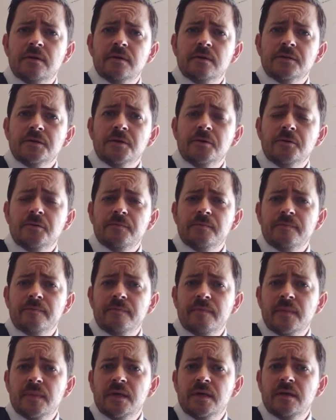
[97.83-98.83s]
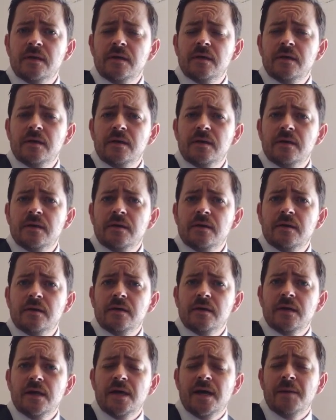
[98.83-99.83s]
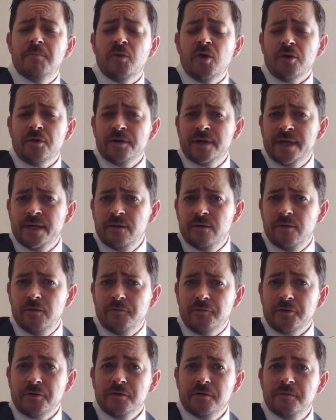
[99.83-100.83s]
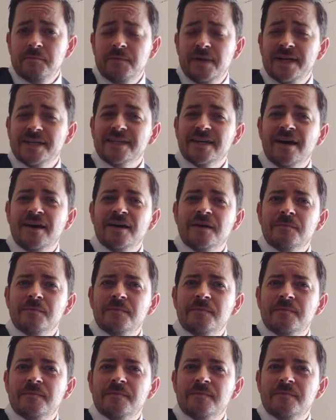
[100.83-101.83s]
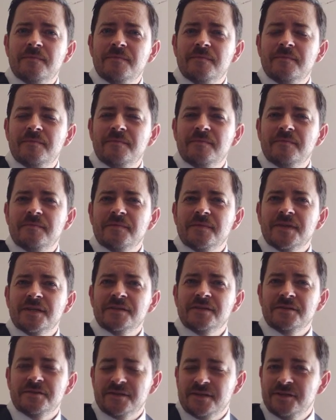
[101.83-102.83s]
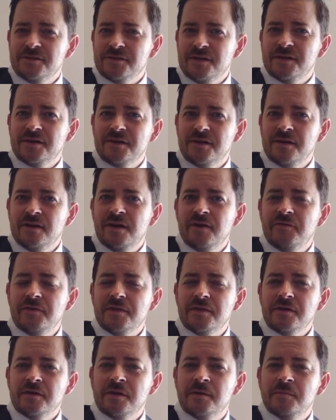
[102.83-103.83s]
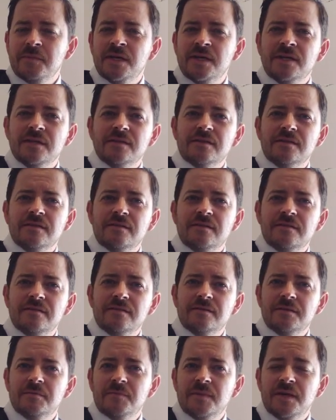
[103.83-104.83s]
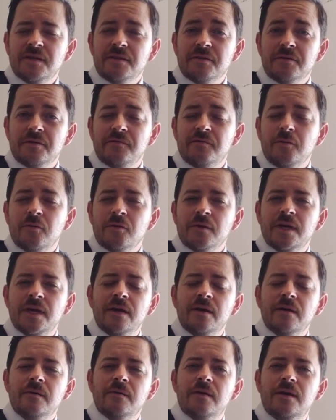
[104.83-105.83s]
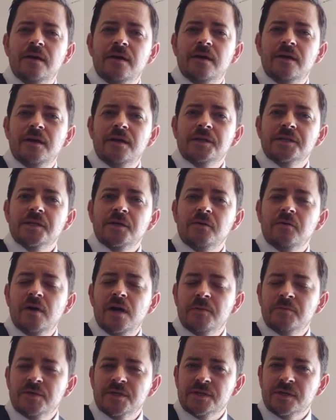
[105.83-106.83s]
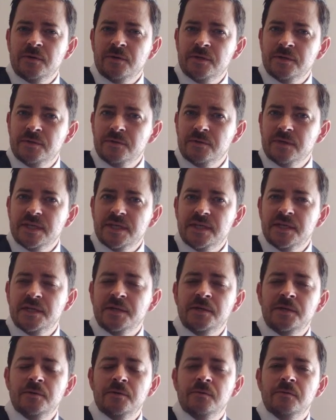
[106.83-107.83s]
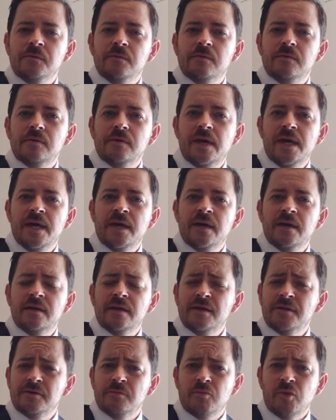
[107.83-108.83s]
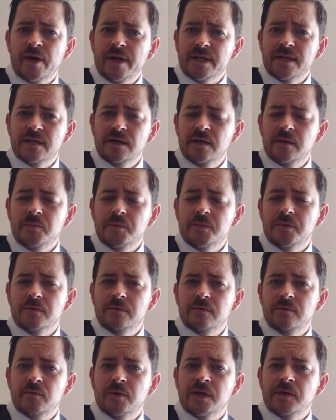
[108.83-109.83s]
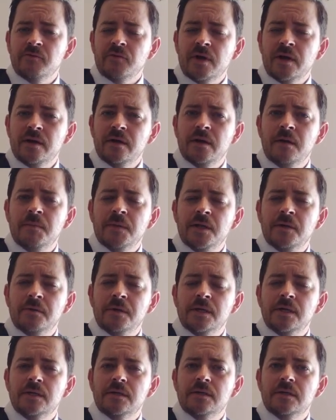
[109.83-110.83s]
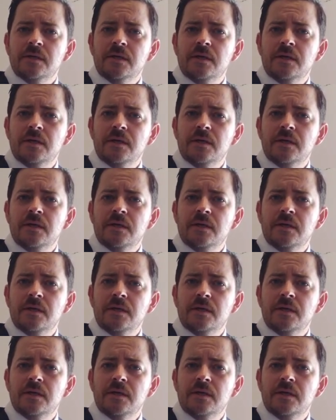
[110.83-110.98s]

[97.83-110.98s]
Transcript: So I'm already over my time because I was going to try to cut off at 30 minutes. I'm at 34 now. So I'm just going to continue, and it'll break it up whenever I upload it.